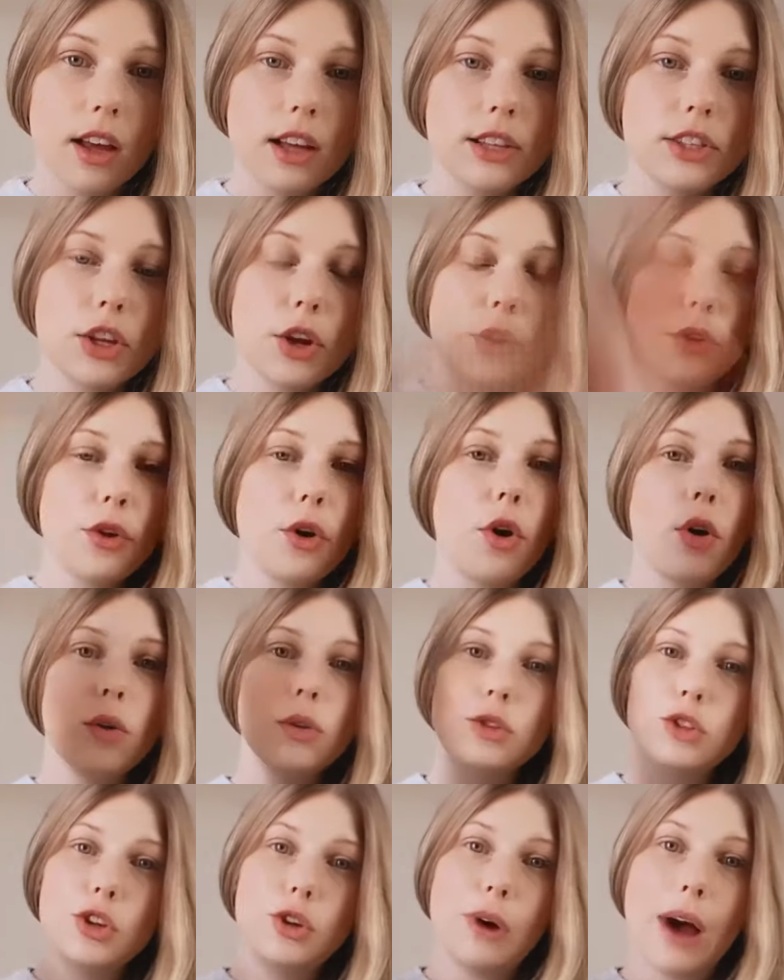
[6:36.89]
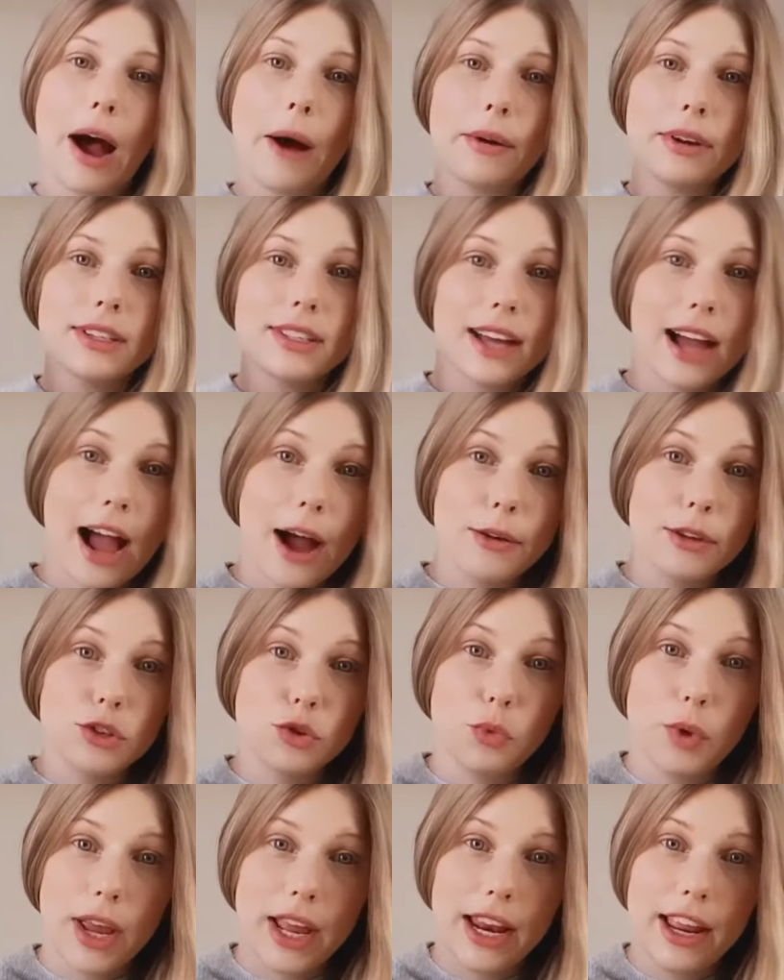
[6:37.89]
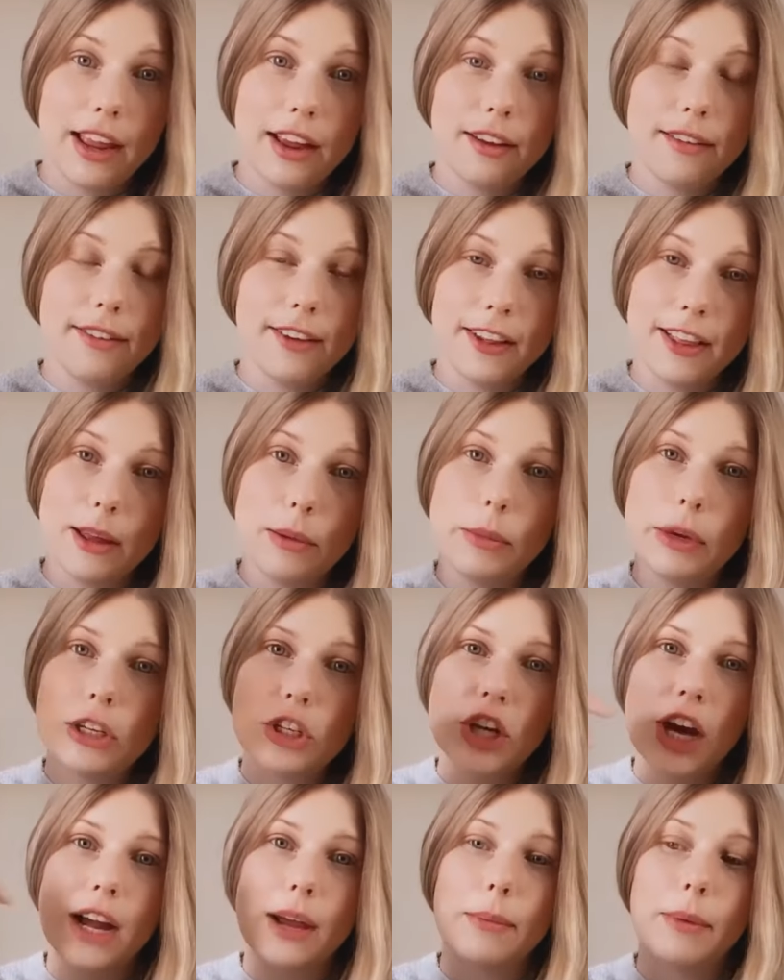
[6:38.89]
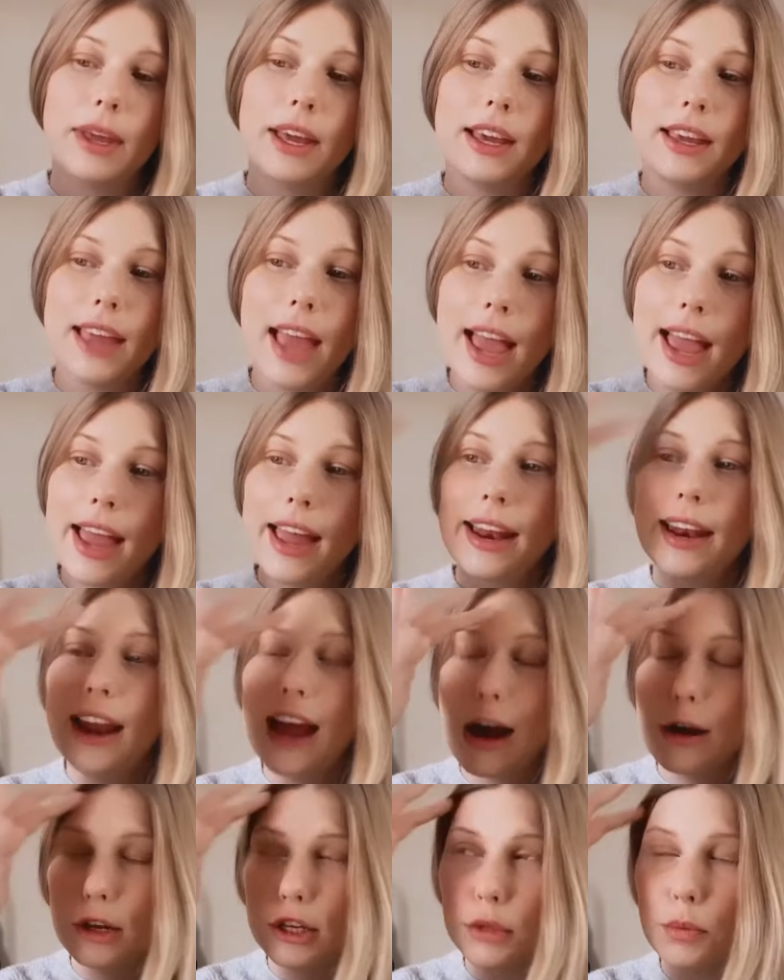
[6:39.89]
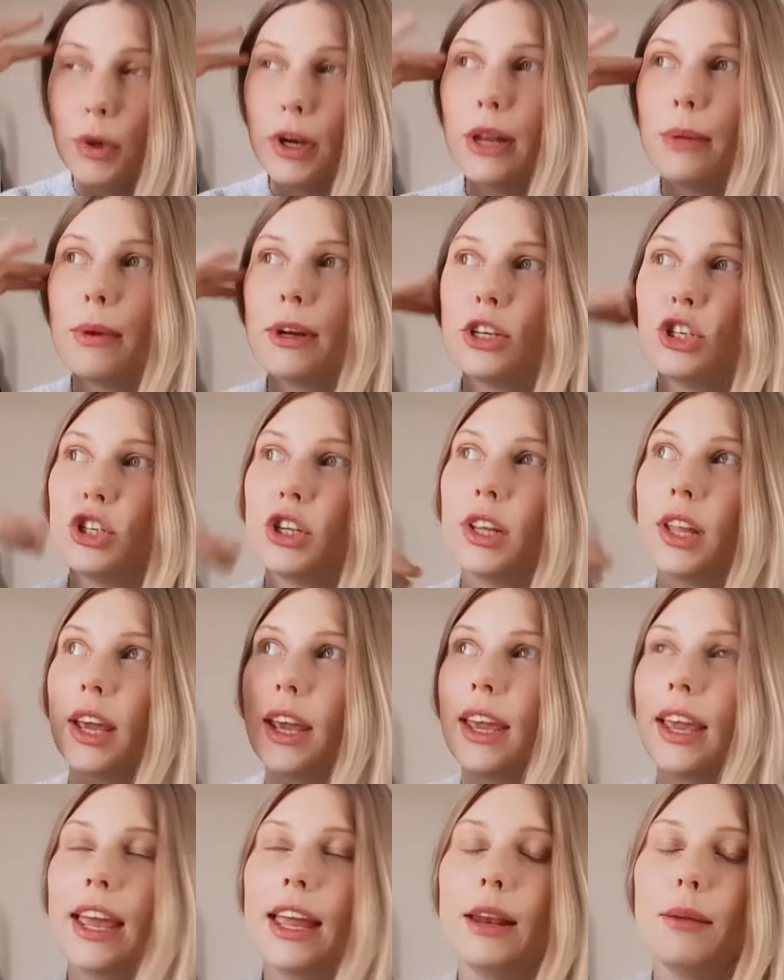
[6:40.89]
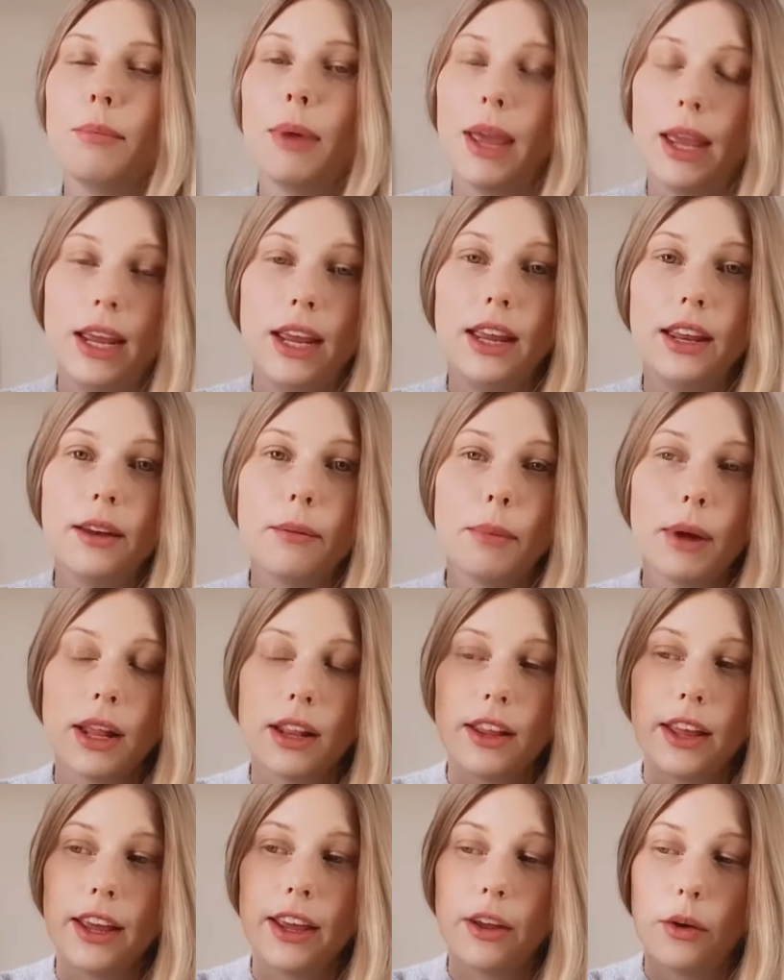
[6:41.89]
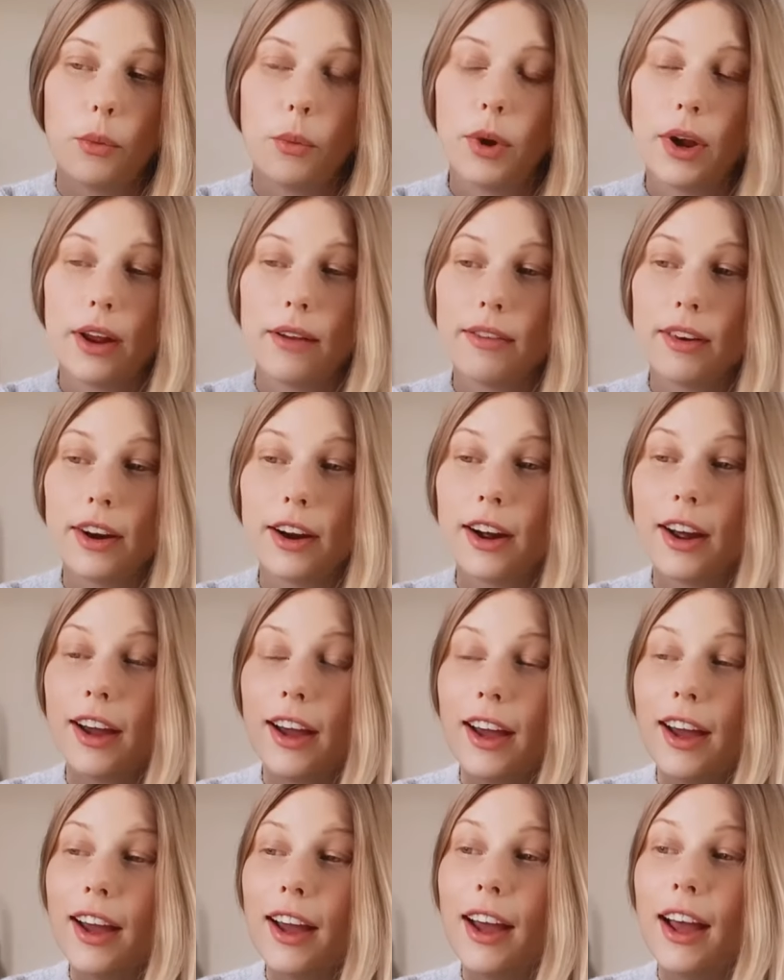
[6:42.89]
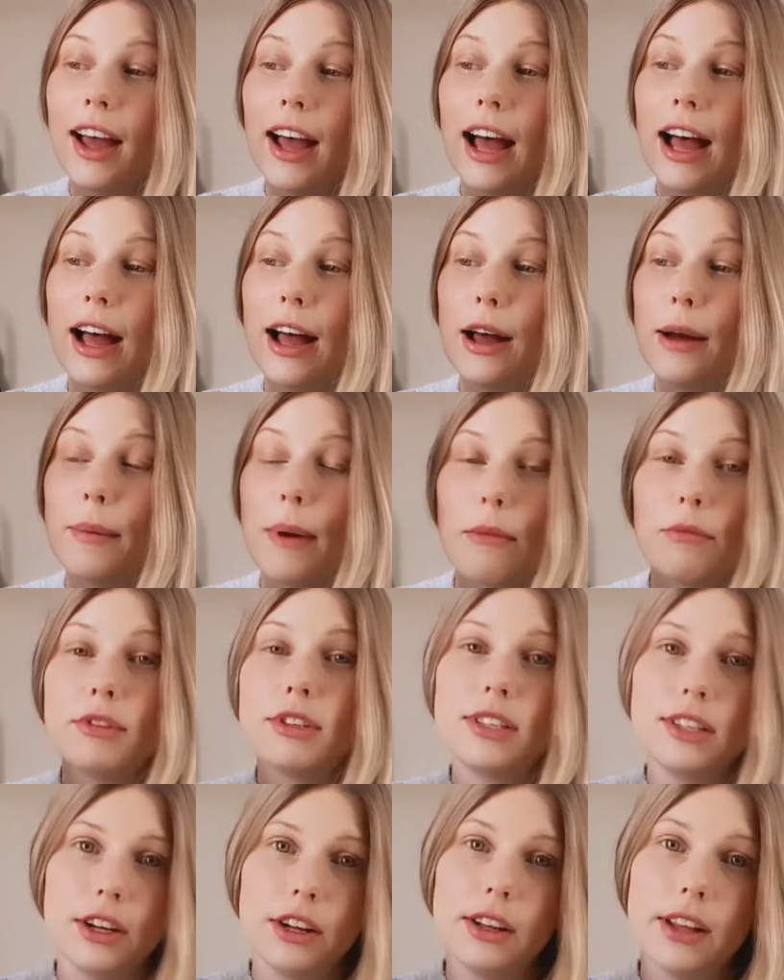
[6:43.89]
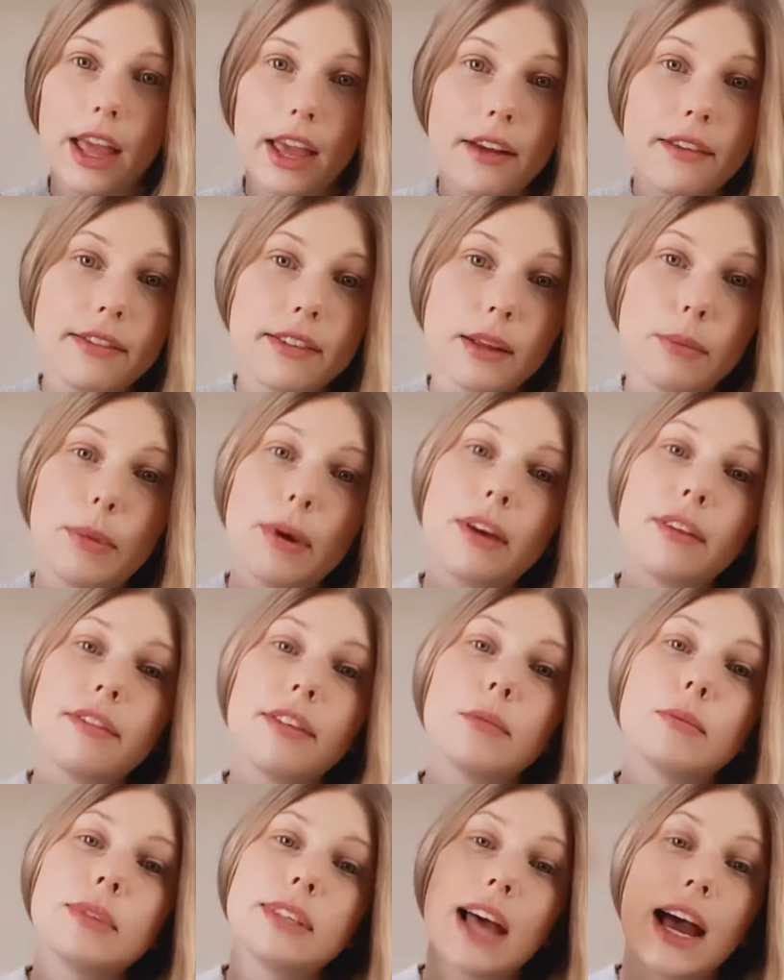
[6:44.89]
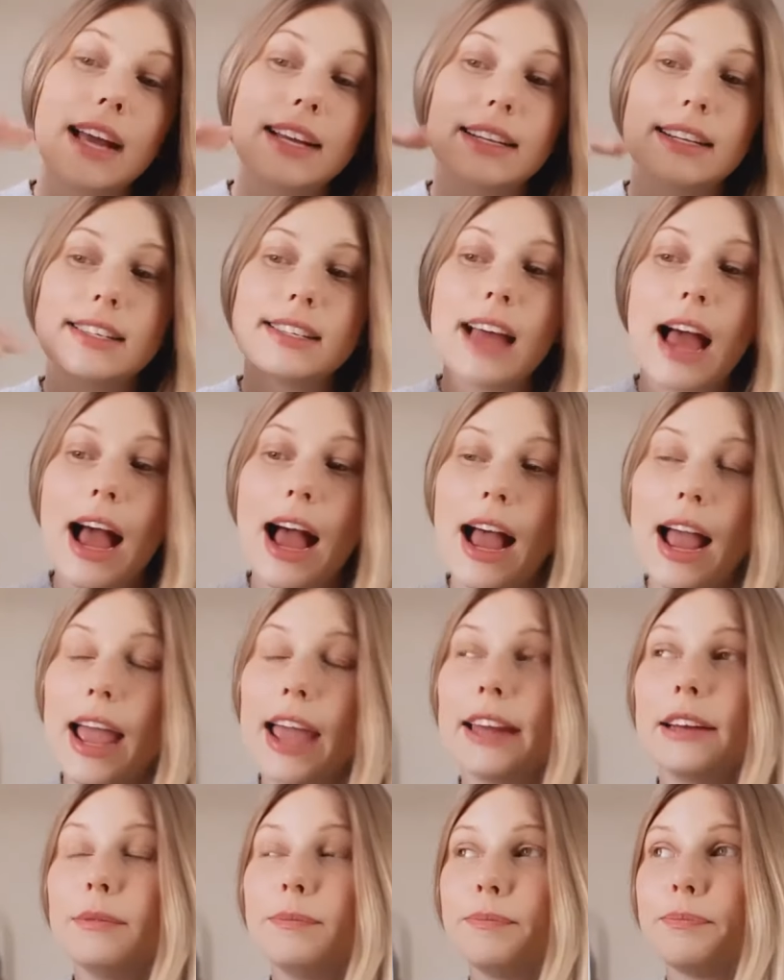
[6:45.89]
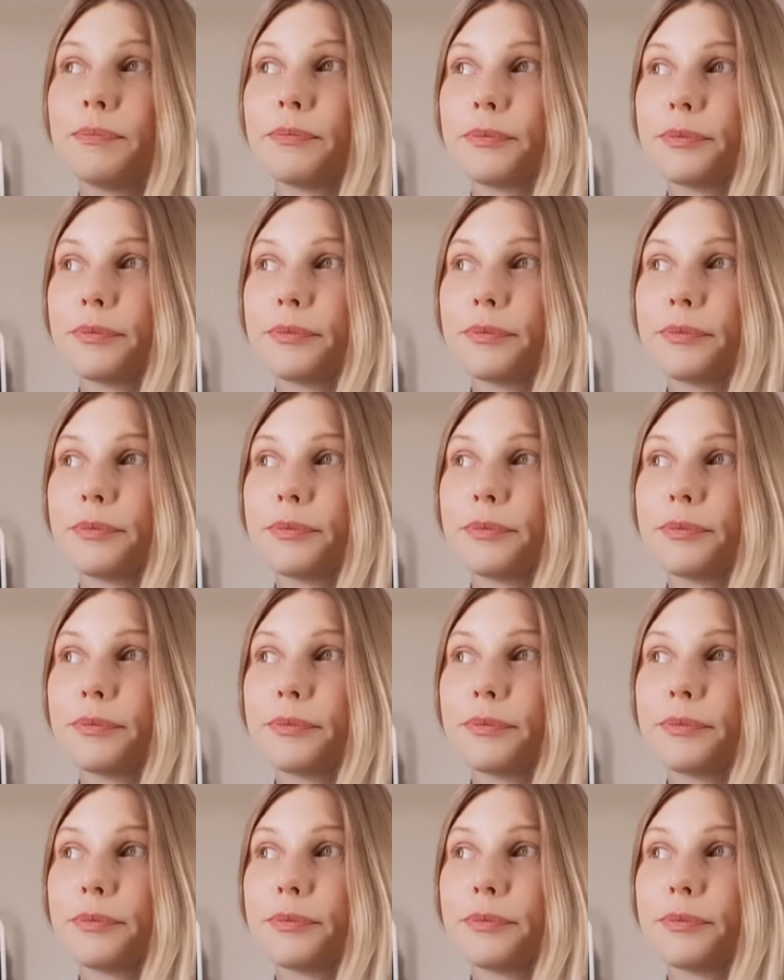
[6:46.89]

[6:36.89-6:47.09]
So the whole 2 hours that I was waiting for them to check me again, I was pretty much like in pain, but like whatever. I was still like flipping from side to side.